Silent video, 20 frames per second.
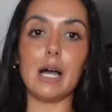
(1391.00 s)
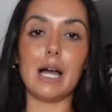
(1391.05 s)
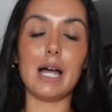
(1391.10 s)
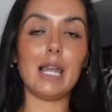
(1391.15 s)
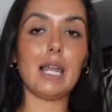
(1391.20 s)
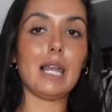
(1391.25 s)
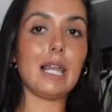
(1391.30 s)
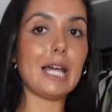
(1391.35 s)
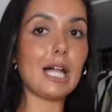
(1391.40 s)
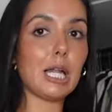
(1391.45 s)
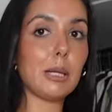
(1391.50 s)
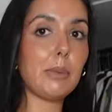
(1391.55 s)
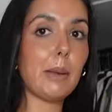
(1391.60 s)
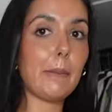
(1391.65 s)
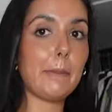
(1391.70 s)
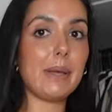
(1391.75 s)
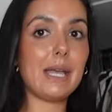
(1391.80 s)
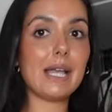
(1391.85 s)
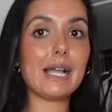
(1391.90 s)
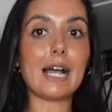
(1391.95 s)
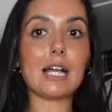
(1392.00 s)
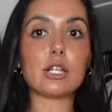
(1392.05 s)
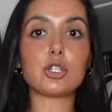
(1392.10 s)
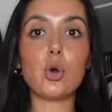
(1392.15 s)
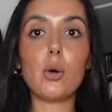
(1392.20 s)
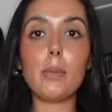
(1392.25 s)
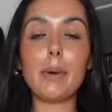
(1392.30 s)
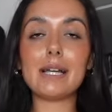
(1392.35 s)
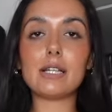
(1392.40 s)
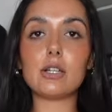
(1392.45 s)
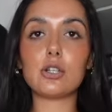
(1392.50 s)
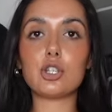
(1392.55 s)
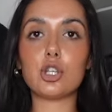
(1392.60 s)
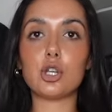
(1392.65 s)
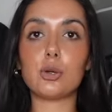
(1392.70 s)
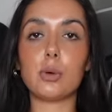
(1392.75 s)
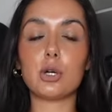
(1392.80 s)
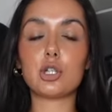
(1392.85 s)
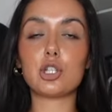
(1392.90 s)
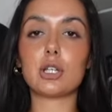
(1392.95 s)
a little bit big. I don't mind it
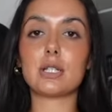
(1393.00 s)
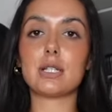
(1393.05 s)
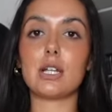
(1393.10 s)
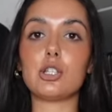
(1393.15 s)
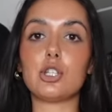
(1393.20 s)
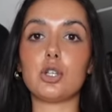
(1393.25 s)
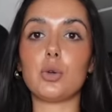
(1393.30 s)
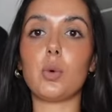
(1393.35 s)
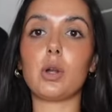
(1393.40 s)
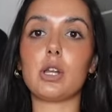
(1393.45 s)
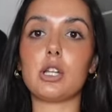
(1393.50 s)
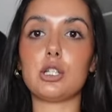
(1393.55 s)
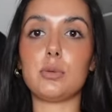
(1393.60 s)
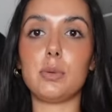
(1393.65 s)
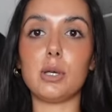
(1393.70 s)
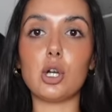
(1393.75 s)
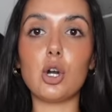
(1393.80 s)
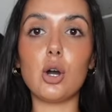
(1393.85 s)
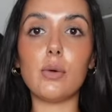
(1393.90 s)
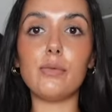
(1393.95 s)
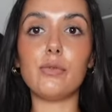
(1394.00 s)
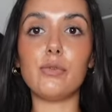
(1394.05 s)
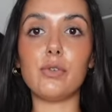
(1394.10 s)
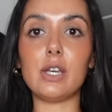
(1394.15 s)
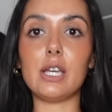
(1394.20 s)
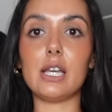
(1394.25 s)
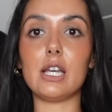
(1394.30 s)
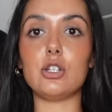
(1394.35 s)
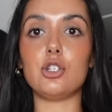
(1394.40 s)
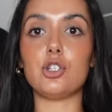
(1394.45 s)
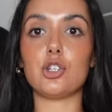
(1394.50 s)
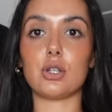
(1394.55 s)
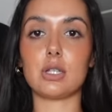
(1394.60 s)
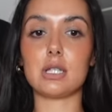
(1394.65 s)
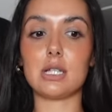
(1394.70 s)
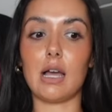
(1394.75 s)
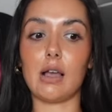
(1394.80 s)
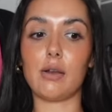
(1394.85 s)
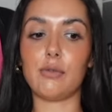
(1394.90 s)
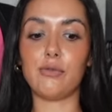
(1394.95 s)
too much because I do want it to be comfy and
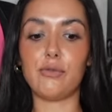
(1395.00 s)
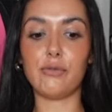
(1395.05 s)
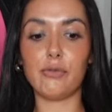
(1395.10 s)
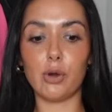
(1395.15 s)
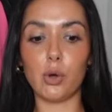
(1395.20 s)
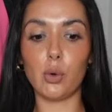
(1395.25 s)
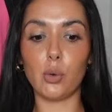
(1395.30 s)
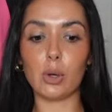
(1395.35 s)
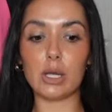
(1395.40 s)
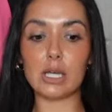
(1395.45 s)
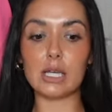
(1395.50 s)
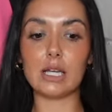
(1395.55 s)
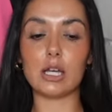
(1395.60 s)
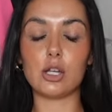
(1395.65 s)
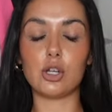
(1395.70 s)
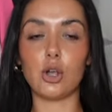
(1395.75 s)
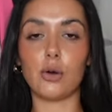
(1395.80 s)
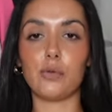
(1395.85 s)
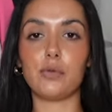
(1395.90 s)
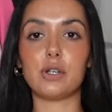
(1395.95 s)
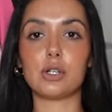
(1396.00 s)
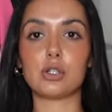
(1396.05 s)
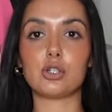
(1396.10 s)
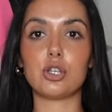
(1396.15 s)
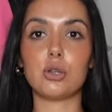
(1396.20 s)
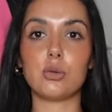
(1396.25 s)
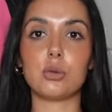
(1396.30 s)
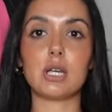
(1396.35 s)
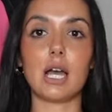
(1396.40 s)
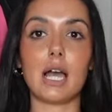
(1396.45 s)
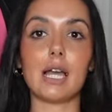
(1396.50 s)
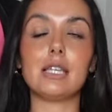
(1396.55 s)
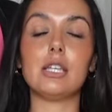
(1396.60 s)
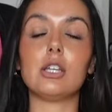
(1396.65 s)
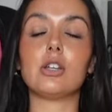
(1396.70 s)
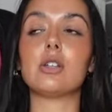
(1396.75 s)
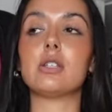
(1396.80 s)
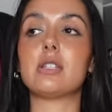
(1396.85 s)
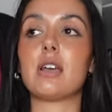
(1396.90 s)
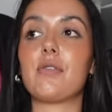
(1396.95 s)
just like floaty and not feel too tight. You
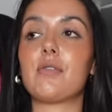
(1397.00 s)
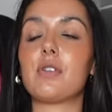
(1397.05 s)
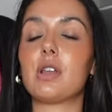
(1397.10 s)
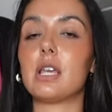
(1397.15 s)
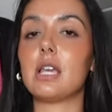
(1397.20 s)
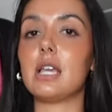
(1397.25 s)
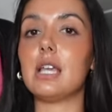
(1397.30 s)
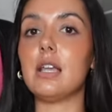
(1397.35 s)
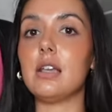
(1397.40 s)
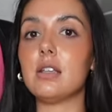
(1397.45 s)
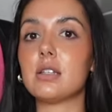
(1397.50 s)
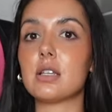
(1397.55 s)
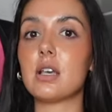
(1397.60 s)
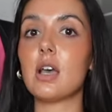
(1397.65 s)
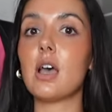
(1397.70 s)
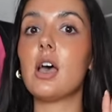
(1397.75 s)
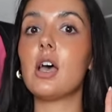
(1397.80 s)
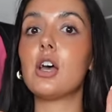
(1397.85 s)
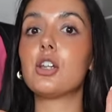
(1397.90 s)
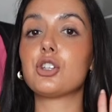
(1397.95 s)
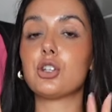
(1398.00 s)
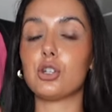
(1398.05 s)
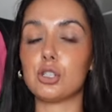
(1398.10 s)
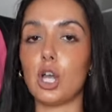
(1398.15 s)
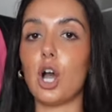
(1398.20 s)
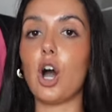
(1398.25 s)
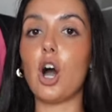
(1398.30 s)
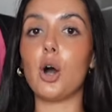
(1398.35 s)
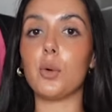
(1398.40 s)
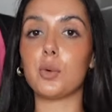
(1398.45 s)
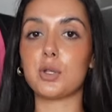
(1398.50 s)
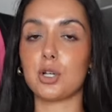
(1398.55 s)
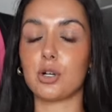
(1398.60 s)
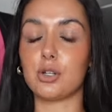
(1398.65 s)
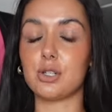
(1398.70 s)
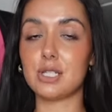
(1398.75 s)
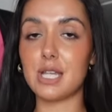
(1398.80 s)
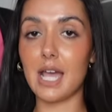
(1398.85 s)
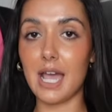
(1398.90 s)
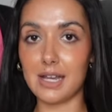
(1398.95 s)
could definitely eat till your heart was
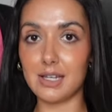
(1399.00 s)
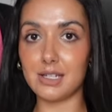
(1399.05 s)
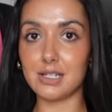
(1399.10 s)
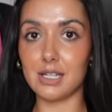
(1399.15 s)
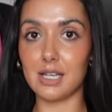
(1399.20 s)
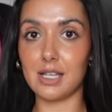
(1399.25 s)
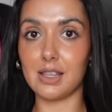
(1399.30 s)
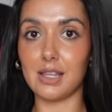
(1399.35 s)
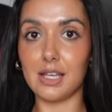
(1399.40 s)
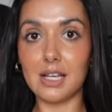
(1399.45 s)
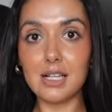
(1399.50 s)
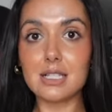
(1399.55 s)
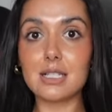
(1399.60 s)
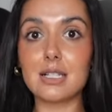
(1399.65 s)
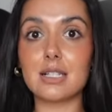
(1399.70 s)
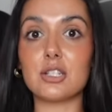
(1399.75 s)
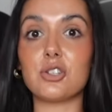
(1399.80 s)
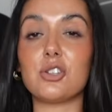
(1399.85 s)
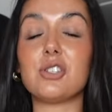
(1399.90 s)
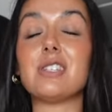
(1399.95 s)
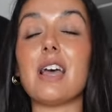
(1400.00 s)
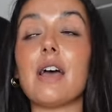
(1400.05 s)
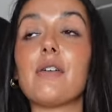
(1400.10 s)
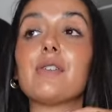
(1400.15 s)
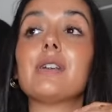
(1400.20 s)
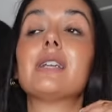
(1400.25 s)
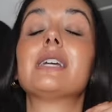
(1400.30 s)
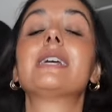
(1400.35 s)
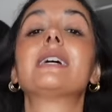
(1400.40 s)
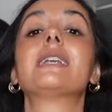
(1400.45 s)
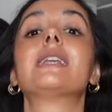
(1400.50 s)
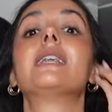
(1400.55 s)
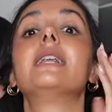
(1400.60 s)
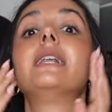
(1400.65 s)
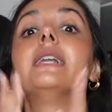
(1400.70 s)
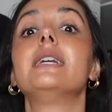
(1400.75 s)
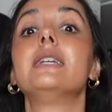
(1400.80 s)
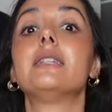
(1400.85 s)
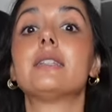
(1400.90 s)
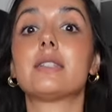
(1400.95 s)
content in this. So definitely at
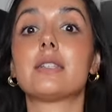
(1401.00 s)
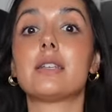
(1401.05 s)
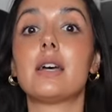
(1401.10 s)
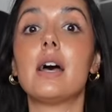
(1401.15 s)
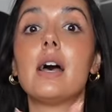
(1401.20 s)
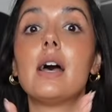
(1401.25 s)
least